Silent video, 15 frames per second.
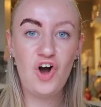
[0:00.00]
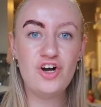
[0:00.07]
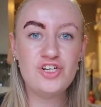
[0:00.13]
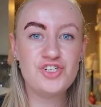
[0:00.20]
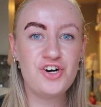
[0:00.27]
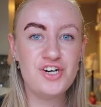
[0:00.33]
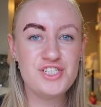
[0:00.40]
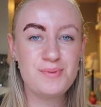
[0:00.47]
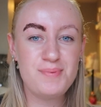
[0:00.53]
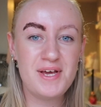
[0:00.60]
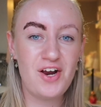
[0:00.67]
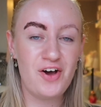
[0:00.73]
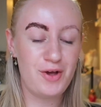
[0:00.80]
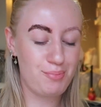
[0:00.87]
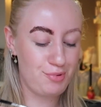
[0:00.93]
I try to be
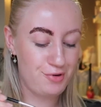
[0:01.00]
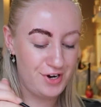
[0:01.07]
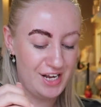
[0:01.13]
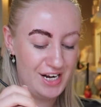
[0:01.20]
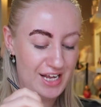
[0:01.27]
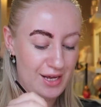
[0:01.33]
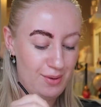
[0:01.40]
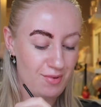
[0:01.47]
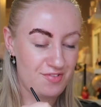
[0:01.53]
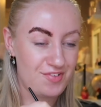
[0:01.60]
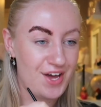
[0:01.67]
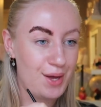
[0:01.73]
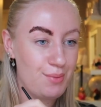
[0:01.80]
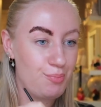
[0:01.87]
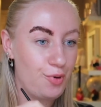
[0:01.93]
like pretty neat with
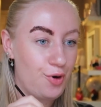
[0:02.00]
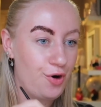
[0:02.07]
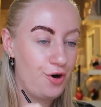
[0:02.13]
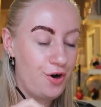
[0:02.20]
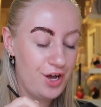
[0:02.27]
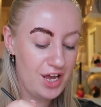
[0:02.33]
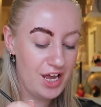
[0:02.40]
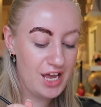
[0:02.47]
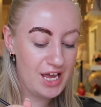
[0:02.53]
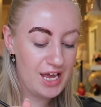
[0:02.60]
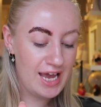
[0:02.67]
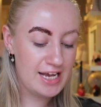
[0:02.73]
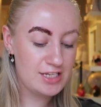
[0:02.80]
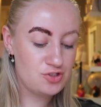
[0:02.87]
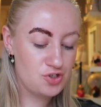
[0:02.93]
it, but
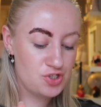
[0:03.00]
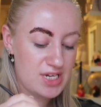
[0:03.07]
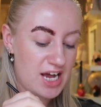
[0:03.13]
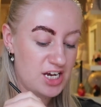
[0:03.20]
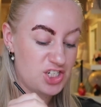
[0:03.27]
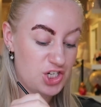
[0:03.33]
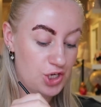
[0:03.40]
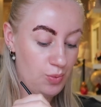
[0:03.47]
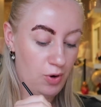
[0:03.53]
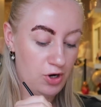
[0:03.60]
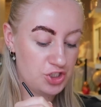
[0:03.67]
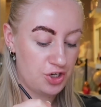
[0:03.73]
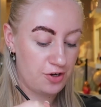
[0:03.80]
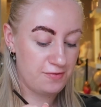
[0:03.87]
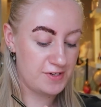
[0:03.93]
it does actually
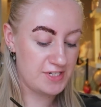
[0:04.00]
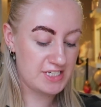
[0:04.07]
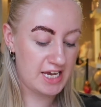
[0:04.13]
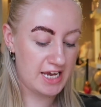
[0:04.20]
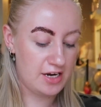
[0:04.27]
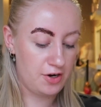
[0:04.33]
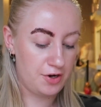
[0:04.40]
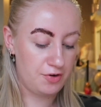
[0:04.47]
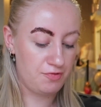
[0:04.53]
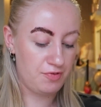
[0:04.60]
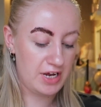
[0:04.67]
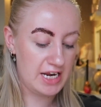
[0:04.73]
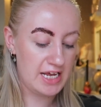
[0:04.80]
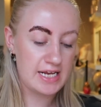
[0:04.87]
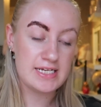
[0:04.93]
wash off the skin like
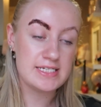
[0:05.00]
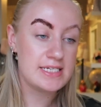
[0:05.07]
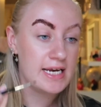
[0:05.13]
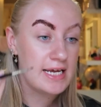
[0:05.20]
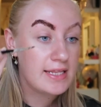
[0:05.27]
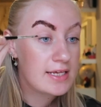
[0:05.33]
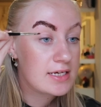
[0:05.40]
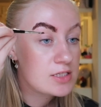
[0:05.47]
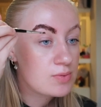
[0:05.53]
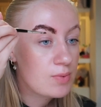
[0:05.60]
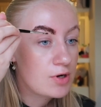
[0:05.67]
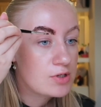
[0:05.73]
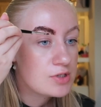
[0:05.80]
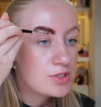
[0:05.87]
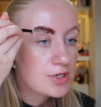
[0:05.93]
really easily, this
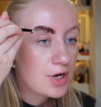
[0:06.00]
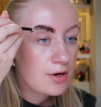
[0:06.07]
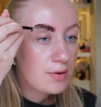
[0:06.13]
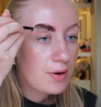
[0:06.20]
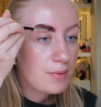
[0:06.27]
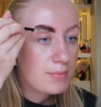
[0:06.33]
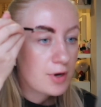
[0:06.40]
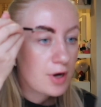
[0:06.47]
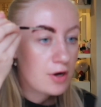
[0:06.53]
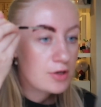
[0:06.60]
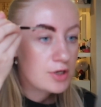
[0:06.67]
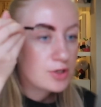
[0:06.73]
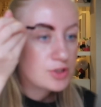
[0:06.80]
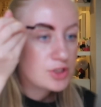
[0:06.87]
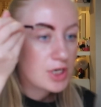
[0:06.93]
one, so I'm not
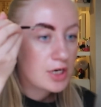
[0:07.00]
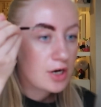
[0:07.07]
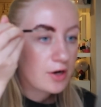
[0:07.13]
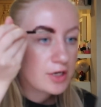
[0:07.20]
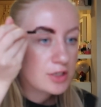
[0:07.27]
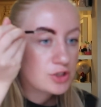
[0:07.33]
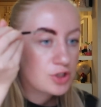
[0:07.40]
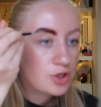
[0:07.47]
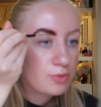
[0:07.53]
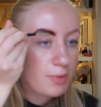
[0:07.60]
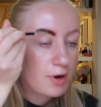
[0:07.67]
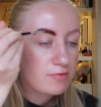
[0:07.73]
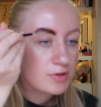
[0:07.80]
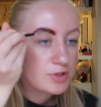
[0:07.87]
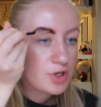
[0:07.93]
usually like too
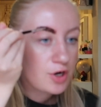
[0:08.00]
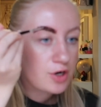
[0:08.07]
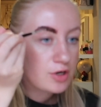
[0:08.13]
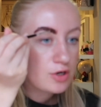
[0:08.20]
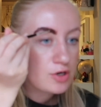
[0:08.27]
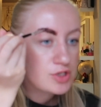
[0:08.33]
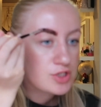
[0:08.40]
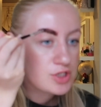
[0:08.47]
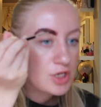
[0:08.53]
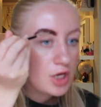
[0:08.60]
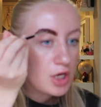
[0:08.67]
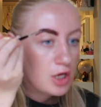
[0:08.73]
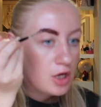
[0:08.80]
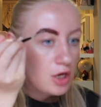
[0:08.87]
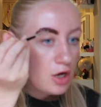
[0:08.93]
bothered, because
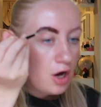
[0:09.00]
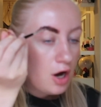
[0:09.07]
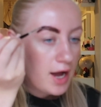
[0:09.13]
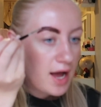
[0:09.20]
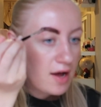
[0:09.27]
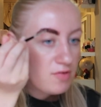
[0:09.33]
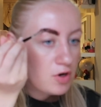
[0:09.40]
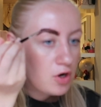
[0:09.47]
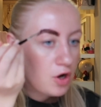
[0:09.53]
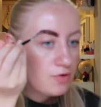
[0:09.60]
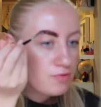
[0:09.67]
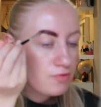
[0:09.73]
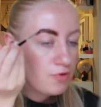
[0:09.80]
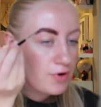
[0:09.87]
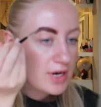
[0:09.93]
I have a lot
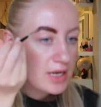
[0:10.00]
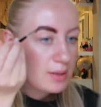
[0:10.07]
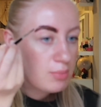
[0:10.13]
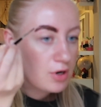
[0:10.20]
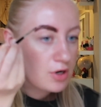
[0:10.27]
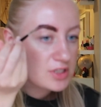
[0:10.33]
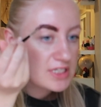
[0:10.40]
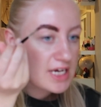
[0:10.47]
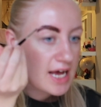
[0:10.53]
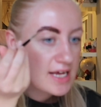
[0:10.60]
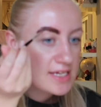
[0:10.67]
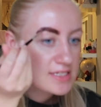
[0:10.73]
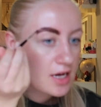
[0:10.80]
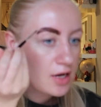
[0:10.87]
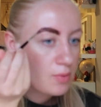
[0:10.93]
of really blonde
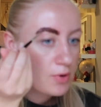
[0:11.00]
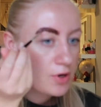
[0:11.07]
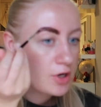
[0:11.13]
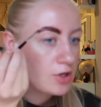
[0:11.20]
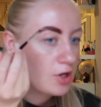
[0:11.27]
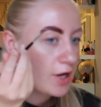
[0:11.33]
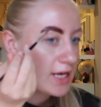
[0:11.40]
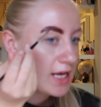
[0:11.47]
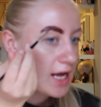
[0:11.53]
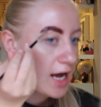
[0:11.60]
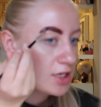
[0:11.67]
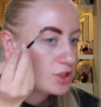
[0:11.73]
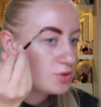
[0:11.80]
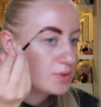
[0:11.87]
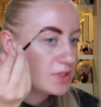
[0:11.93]
hairs that I want to like
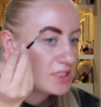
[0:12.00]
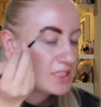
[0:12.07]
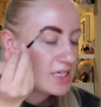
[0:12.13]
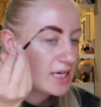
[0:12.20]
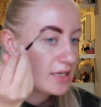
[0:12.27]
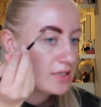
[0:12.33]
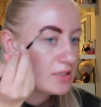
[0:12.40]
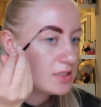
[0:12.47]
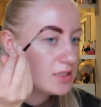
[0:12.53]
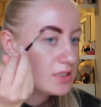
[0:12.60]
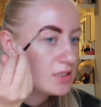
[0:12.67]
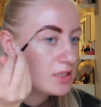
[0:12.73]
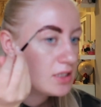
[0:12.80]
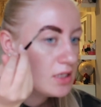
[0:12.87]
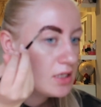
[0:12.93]
catch with the tint.